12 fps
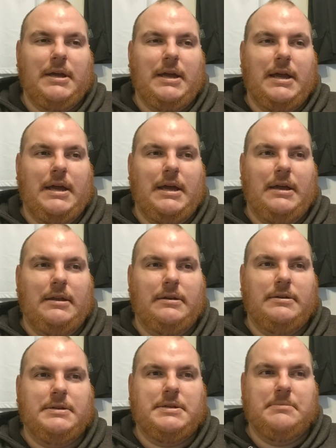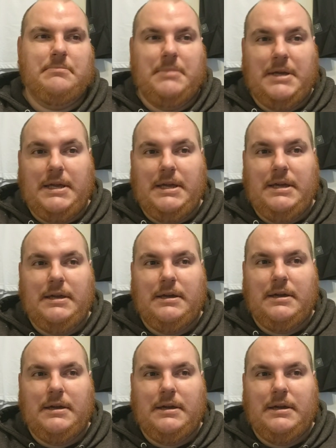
And to me,